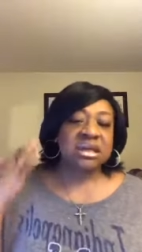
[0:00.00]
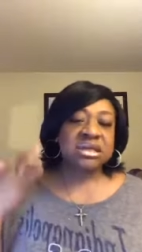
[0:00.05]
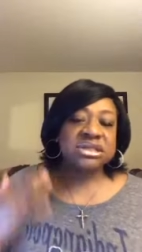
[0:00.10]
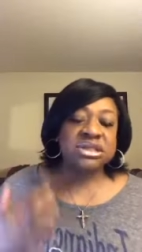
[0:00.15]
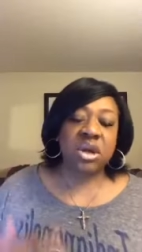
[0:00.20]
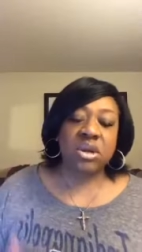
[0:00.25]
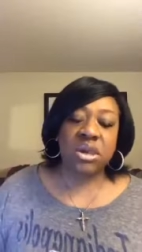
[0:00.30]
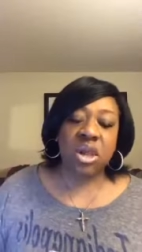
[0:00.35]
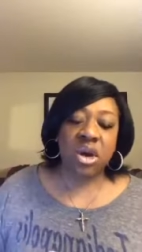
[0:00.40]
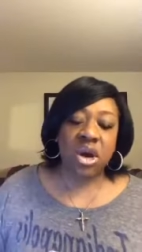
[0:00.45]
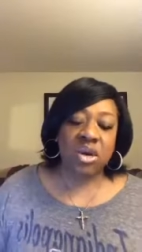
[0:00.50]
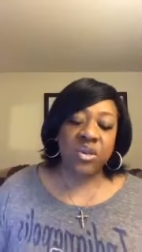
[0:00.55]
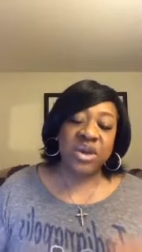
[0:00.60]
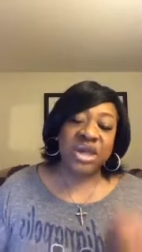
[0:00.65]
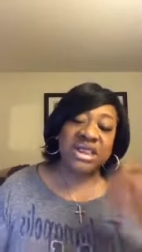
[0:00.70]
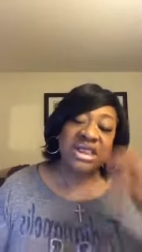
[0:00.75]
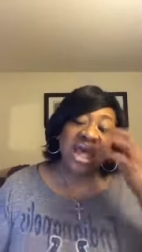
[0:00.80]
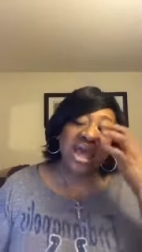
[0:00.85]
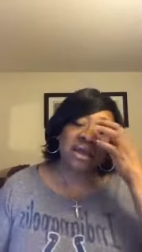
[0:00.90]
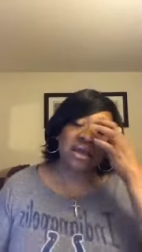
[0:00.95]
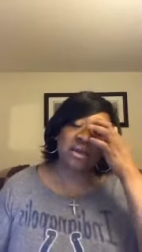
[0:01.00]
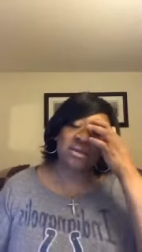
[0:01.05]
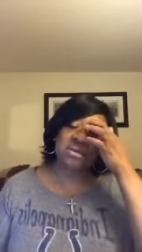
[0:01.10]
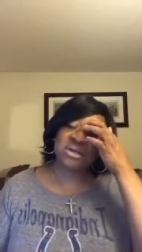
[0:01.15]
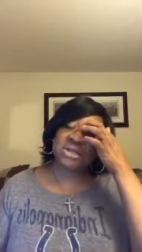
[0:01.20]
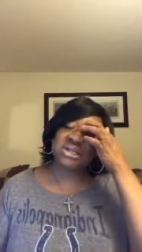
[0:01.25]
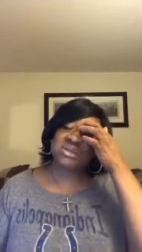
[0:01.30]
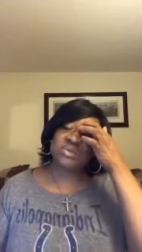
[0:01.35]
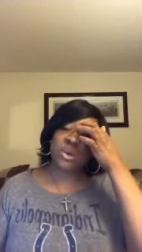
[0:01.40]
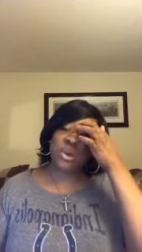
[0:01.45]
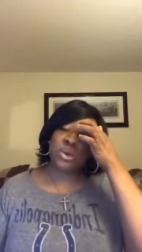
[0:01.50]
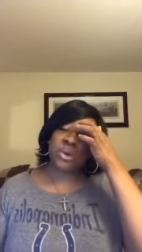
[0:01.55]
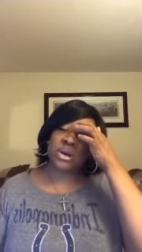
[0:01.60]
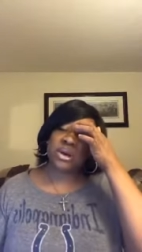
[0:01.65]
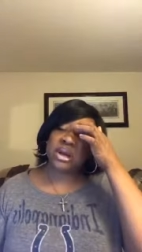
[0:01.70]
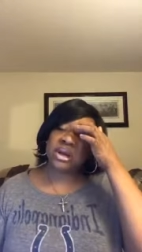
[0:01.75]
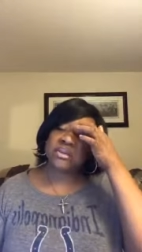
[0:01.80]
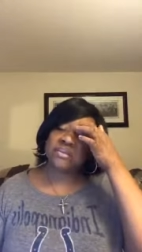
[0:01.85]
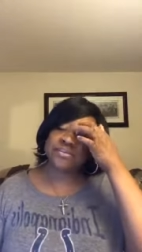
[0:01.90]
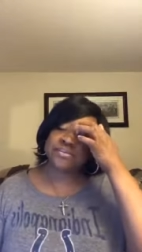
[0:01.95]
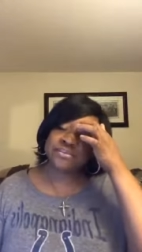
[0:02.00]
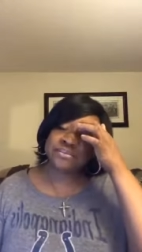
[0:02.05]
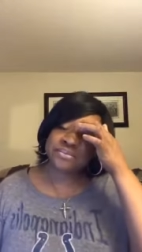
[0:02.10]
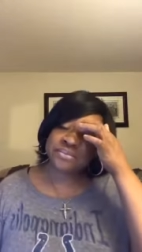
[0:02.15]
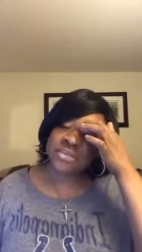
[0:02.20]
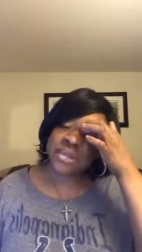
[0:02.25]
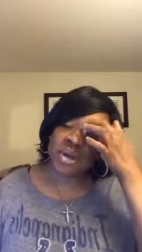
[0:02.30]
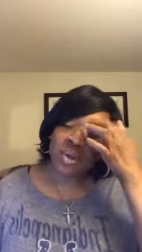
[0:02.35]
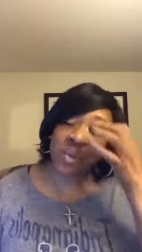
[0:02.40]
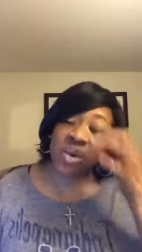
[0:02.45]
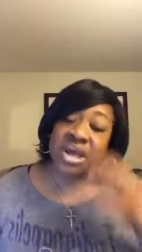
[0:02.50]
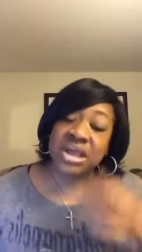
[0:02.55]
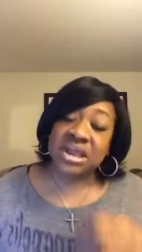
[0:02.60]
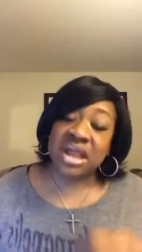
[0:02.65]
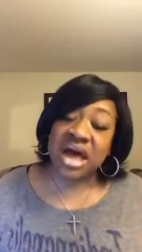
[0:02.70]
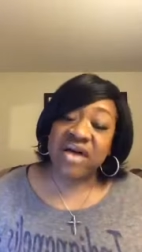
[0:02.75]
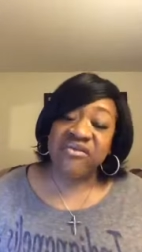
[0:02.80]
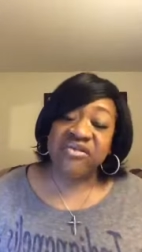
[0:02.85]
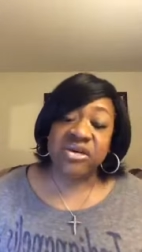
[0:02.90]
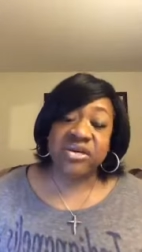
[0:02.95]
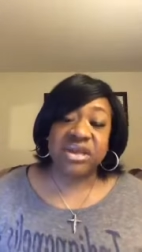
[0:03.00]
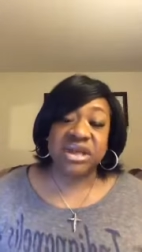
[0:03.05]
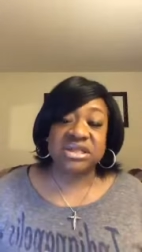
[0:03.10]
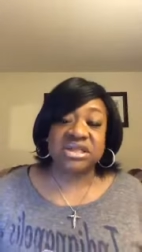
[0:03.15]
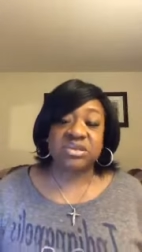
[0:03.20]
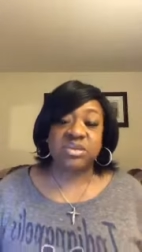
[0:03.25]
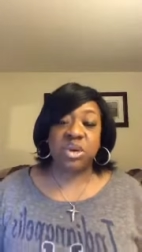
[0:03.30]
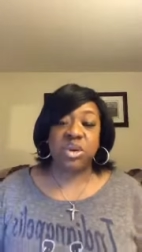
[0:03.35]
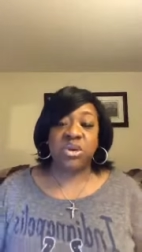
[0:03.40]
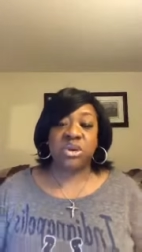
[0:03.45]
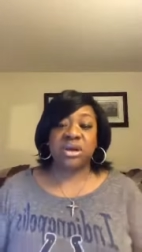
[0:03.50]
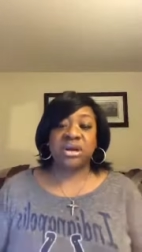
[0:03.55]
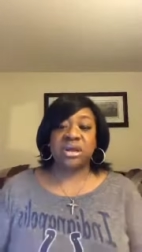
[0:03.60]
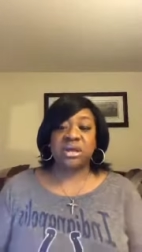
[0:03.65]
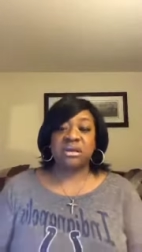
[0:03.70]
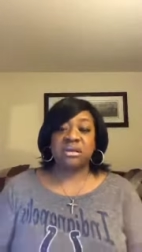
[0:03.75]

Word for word: So, Lord, we thank you this morning. We love you this morning.